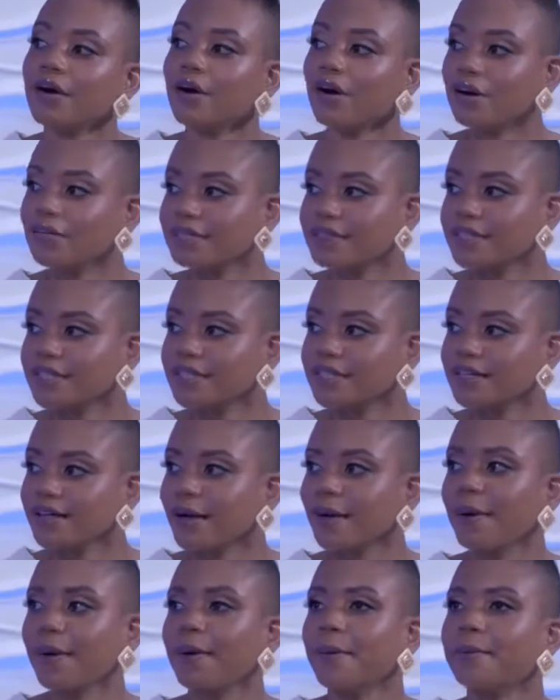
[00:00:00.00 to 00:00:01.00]
often,
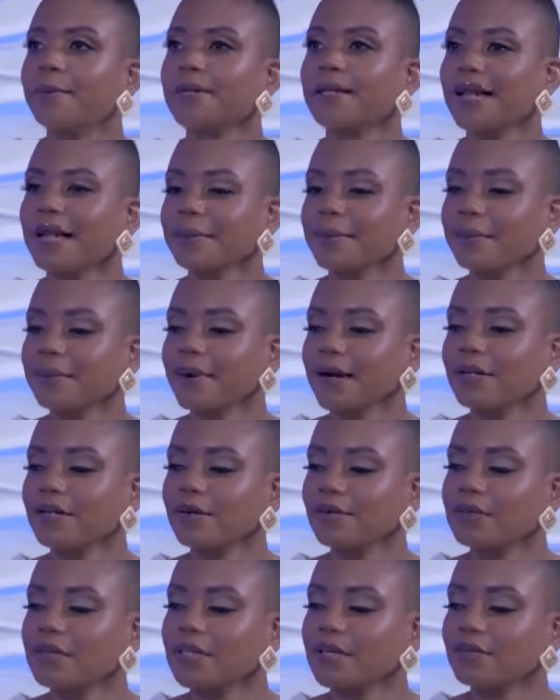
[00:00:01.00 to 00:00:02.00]
but a lot of people I
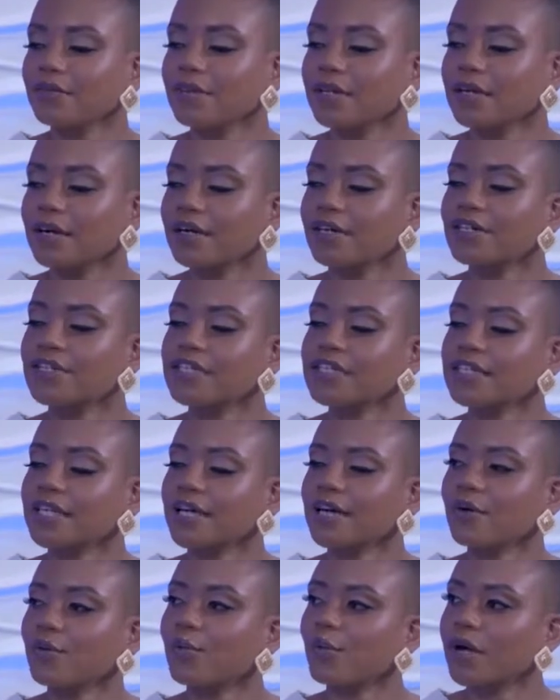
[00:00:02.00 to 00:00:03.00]
don't think really
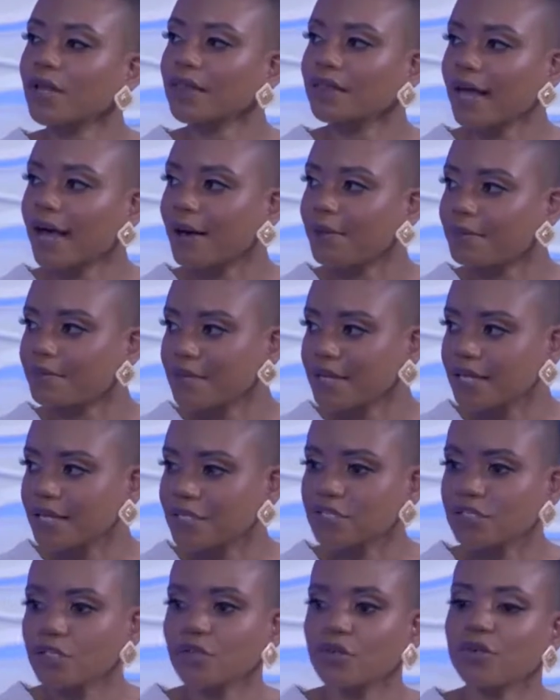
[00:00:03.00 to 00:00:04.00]
understand what that means.
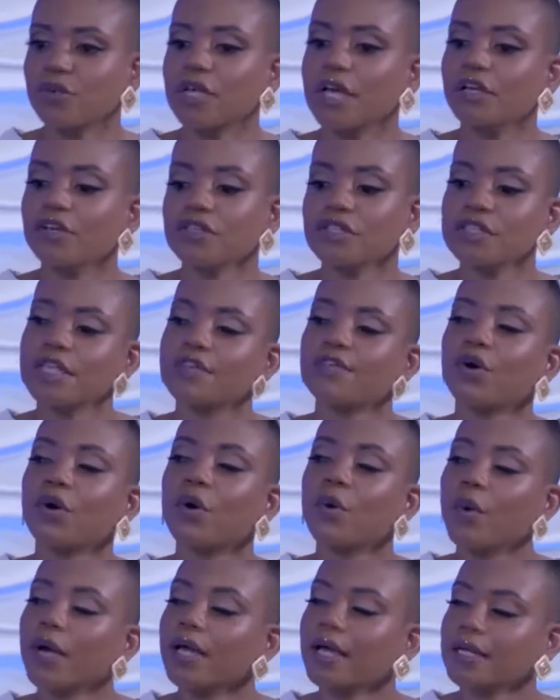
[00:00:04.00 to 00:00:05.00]
So can you just give a
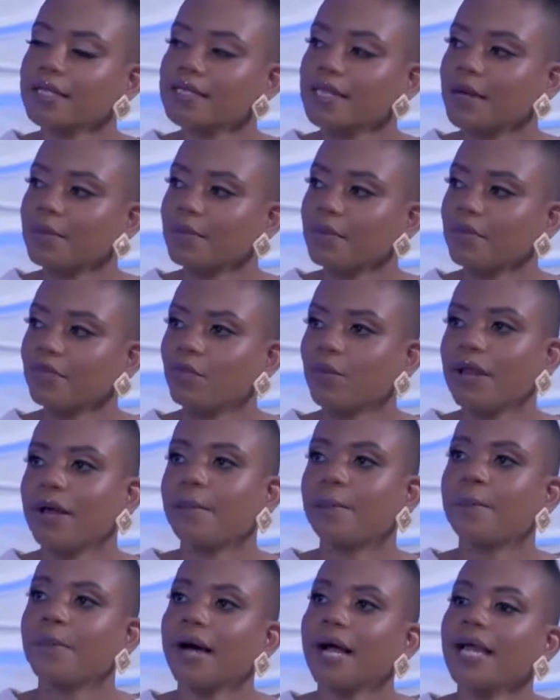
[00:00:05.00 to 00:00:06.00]
quick example of
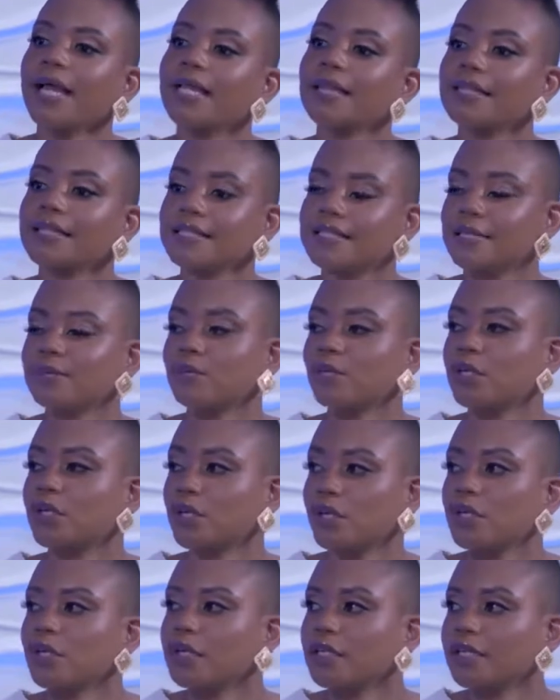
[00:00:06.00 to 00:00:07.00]
what buying the dip would
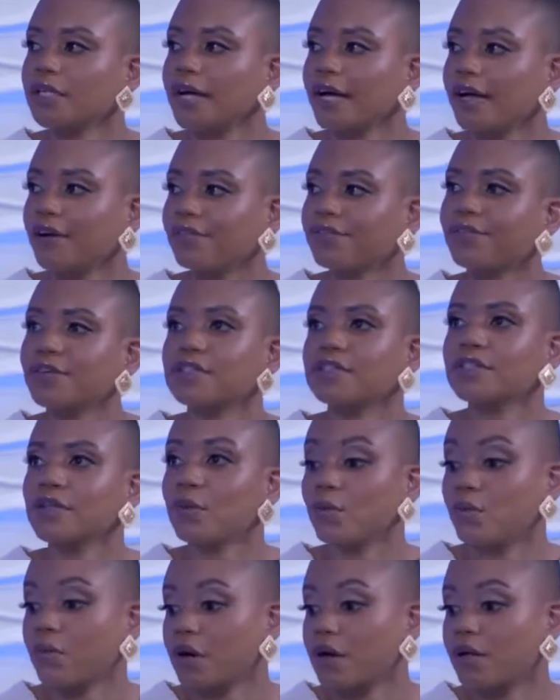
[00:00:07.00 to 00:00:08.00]
look like for
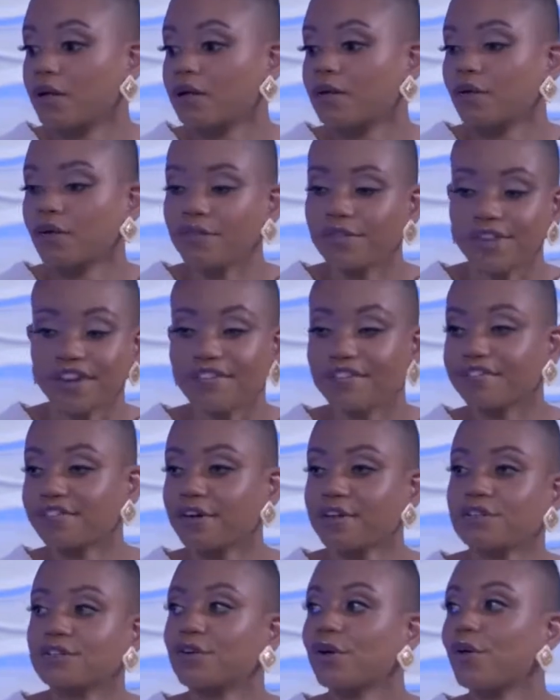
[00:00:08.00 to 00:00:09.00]
someone on their
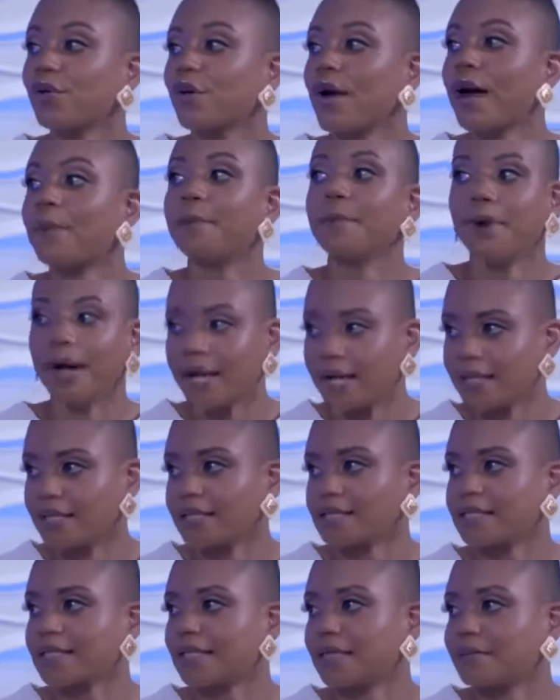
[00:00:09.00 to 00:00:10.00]
first go at buying the
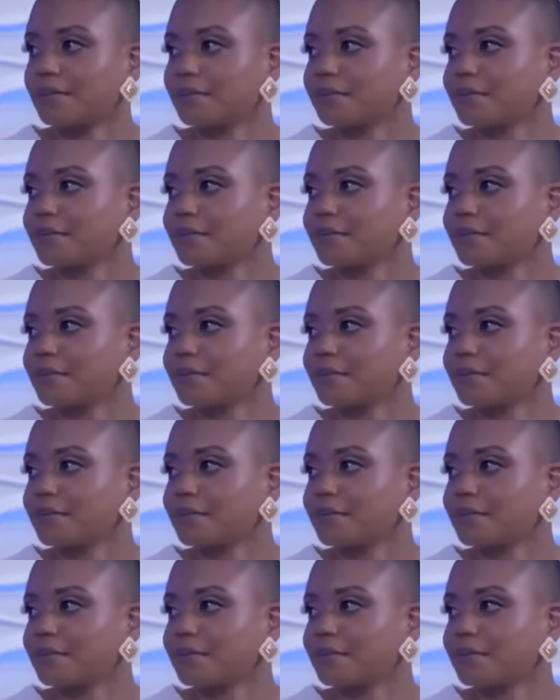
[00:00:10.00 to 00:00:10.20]
dip?